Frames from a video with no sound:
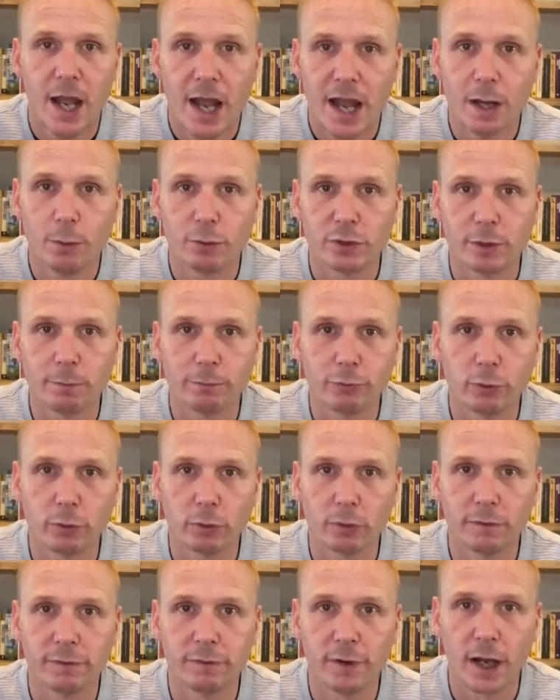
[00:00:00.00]
It was a
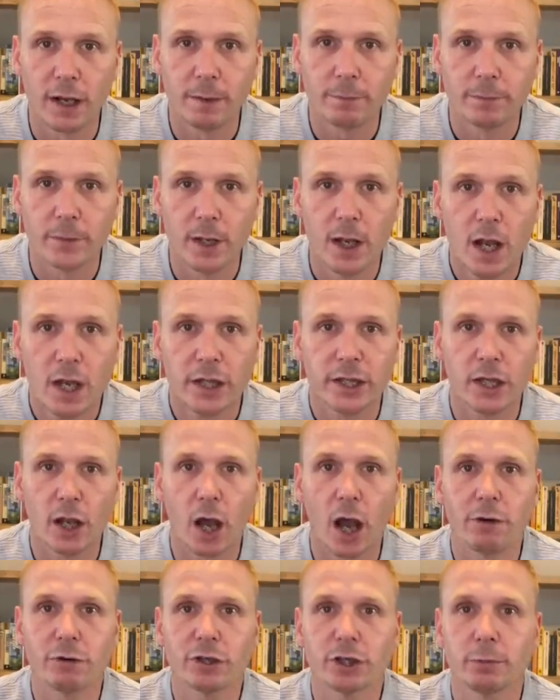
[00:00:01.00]
brutal fight, the
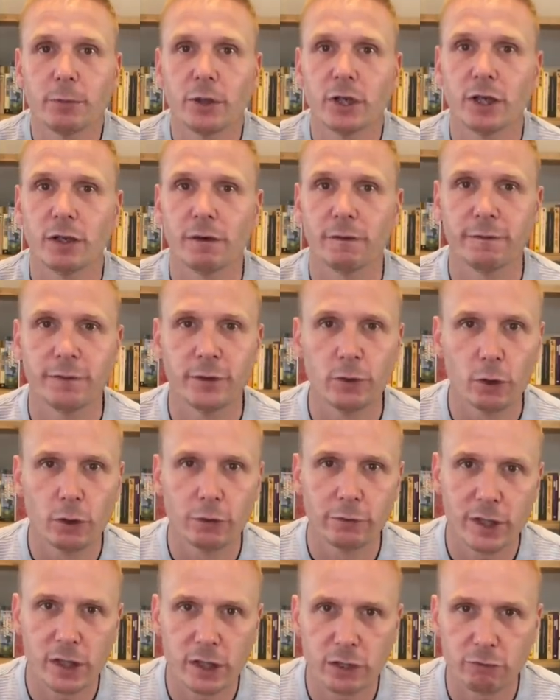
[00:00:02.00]
Irishmen in a
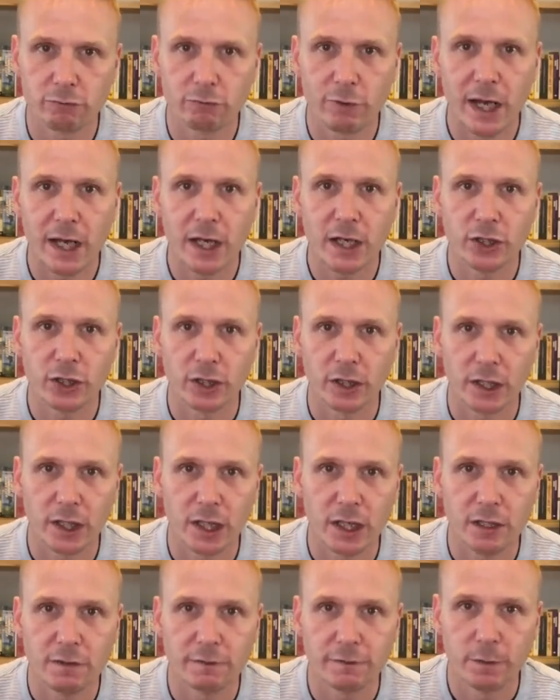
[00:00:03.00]
furious rage and
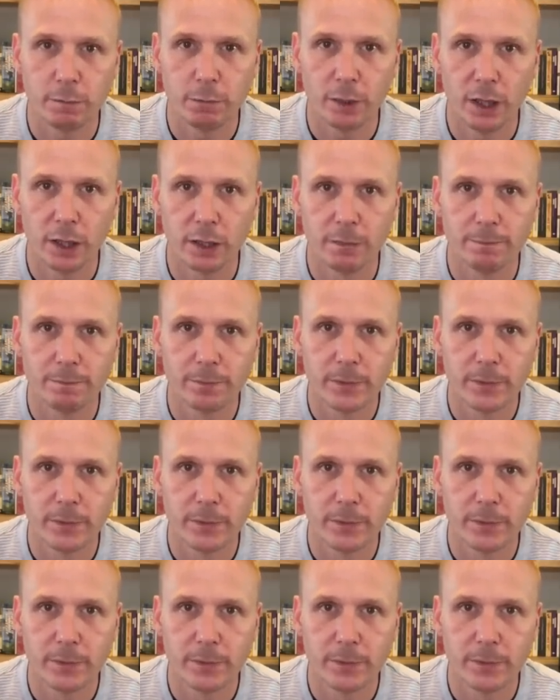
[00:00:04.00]
keen for blood.